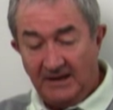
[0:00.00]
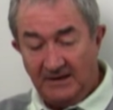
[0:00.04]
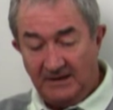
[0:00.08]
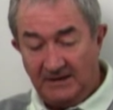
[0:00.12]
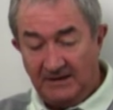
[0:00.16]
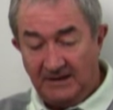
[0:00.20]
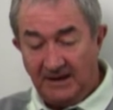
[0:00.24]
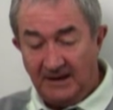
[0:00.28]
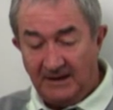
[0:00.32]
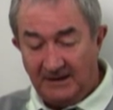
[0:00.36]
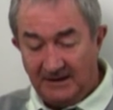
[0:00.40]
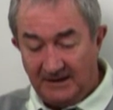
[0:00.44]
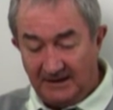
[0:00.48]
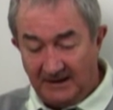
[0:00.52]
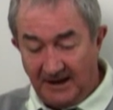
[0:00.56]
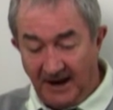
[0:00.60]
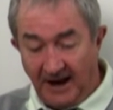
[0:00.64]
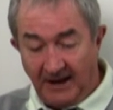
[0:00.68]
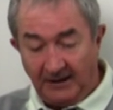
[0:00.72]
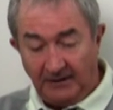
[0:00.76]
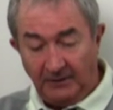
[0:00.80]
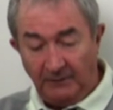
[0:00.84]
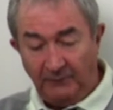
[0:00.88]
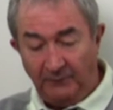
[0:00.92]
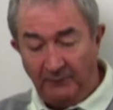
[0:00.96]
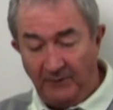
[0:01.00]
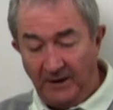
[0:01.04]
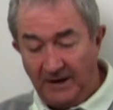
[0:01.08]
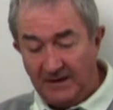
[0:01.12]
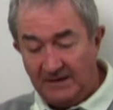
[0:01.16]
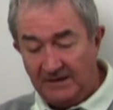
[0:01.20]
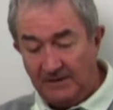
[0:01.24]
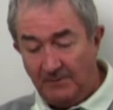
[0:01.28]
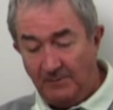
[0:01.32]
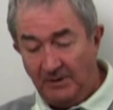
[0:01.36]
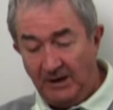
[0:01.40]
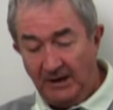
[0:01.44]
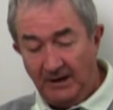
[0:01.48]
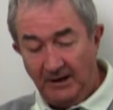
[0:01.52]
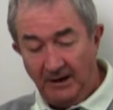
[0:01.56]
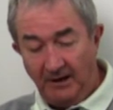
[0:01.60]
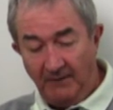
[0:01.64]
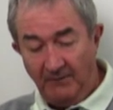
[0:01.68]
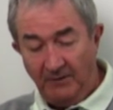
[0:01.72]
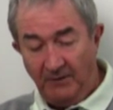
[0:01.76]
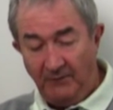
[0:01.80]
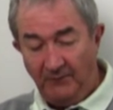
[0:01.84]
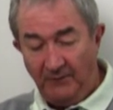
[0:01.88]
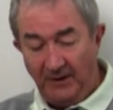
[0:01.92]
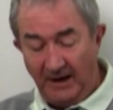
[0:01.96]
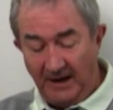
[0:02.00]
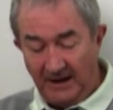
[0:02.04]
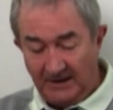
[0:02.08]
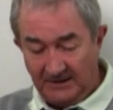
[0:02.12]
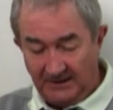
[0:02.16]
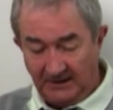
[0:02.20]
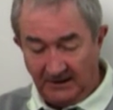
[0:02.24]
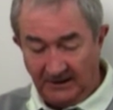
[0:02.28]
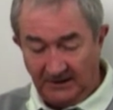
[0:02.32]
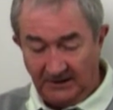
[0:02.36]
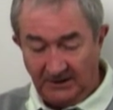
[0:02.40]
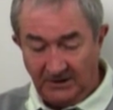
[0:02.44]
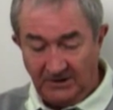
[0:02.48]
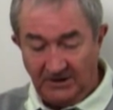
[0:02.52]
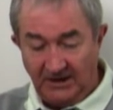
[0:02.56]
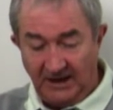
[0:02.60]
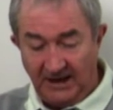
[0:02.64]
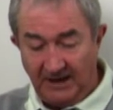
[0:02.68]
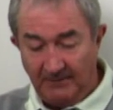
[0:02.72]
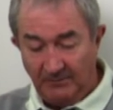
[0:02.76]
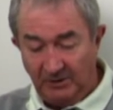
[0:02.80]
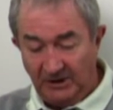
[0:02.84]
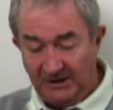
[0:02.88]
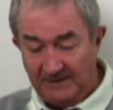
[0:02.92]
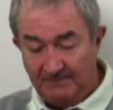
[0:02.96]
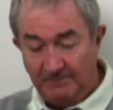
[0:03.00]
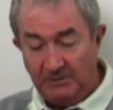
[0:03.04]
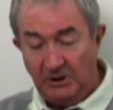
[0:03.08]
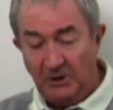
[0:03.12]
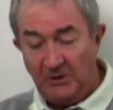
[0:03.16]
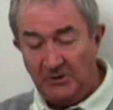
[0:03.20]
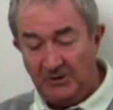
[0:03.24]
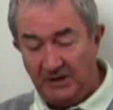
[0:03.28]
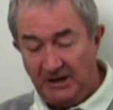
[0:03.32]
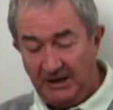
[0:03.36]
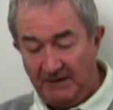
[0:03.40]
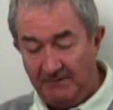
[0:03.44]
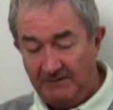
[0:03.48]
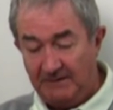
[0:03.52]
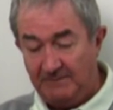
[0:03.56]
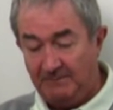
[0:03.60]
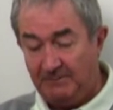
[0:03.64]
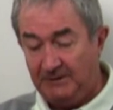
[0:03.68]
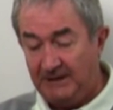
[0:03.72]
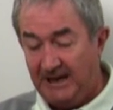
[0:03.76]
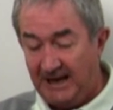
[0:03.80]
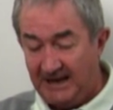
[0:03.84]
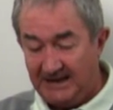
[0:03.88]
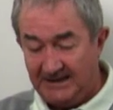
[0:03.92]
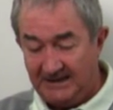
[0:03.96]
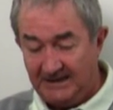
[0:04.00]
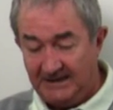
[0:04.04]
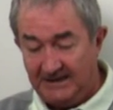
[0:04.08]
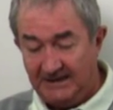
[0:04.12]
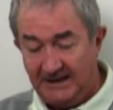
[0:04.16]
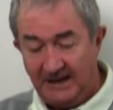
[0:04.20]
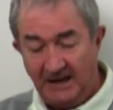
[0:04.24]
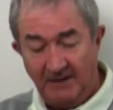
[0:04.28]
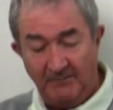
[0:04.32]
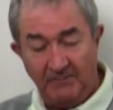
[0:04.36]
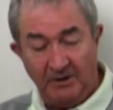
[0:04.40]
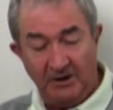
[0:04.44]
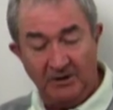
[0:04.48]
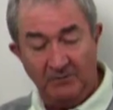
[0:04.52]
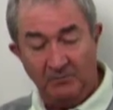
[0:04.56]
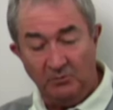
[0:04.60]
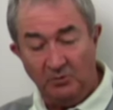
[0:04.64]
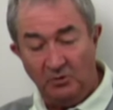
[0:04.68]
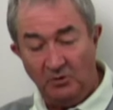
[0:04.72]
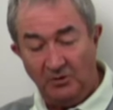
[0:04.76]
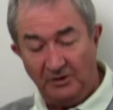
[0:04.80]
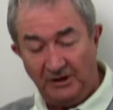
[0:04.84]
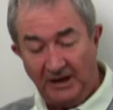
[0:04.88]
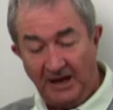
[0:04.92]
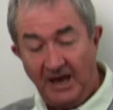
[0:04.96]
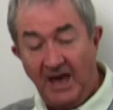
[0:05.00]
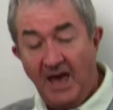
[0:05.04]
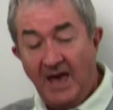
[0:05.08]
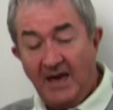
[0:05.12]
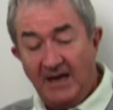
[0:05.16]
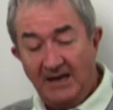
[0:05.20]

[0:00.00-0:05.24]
Stig's startled face appeared over the far side of the table. His blonde hair was plastered down by the water.